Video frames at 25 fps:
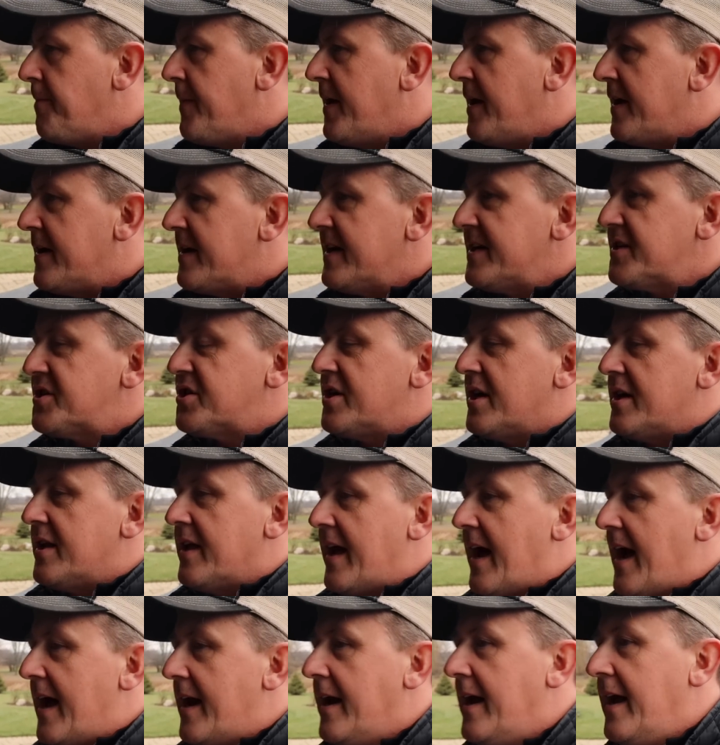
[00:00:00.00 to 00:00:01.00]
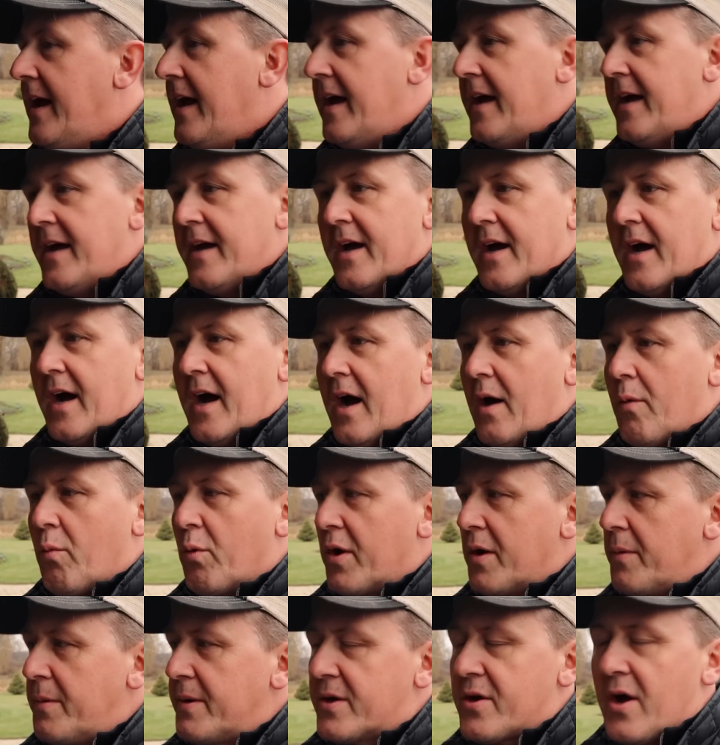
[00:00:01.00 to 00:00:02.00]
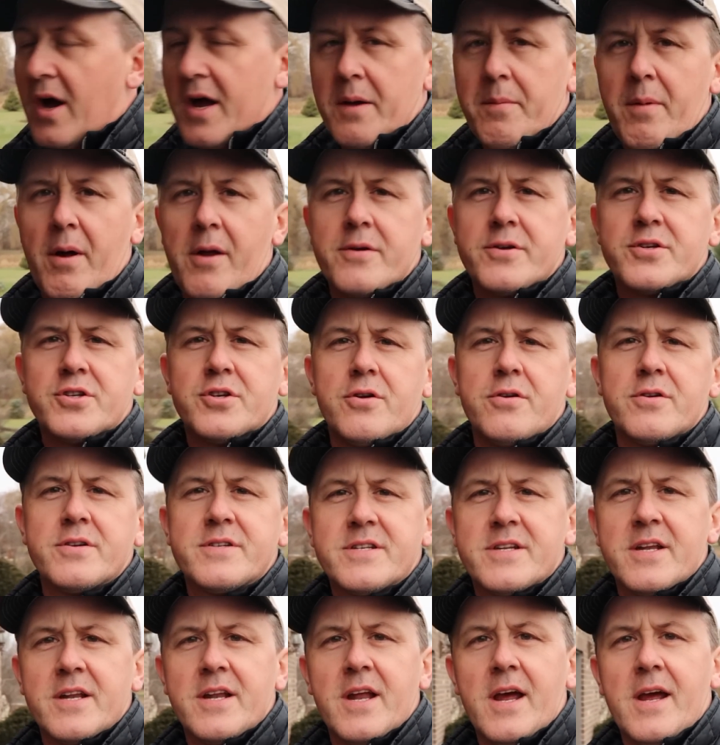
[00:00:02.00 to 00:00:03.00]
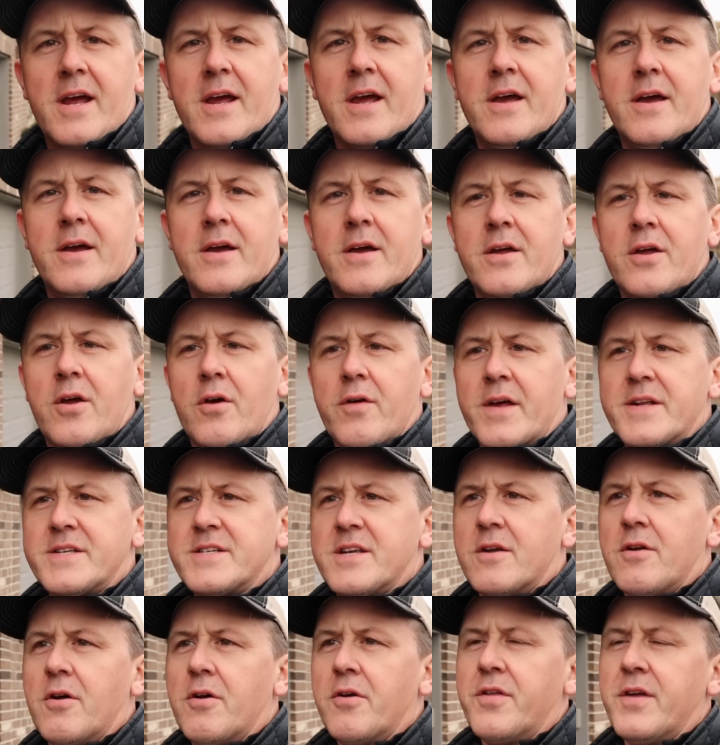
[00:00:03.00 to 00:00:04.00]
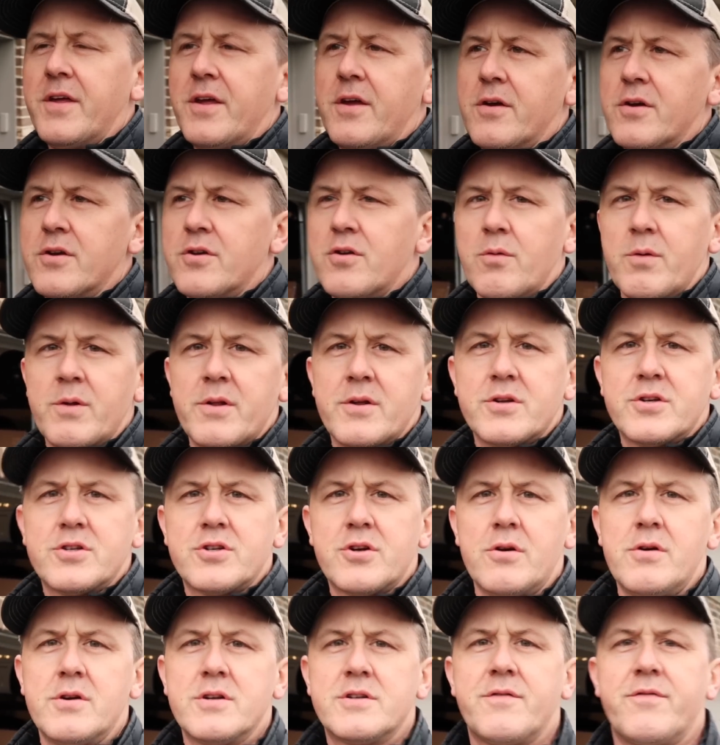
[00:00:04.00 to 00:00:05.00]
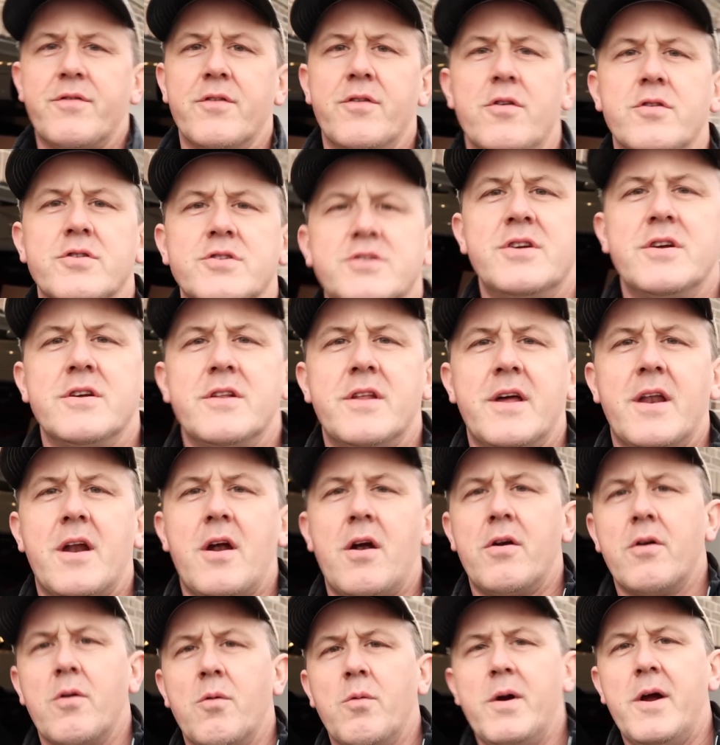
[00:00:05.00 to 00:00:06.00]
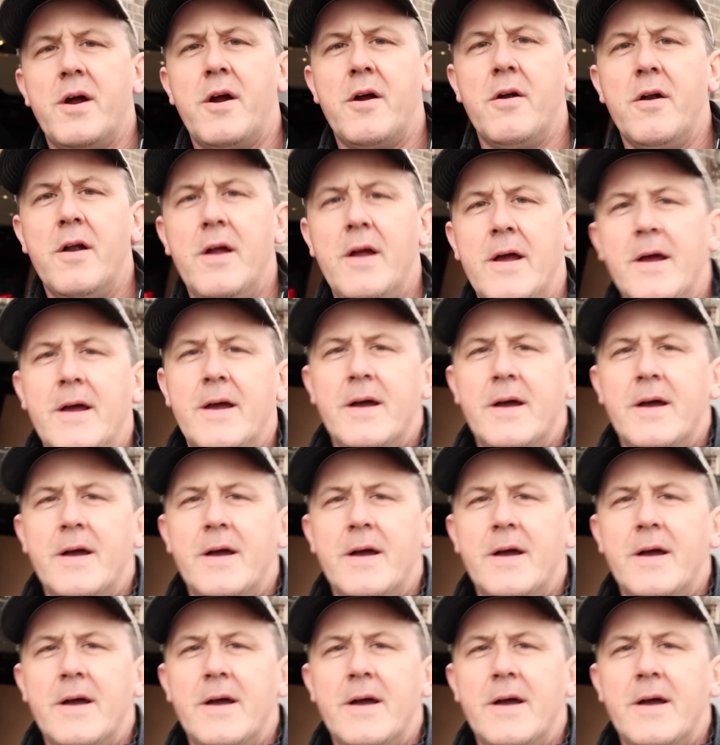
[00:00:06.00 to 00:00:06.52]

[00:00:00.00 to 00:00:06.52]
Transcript: in addition to that, we're going to be talking about insurance today. That's another thing you can do with insurance for those of you that aren't aware.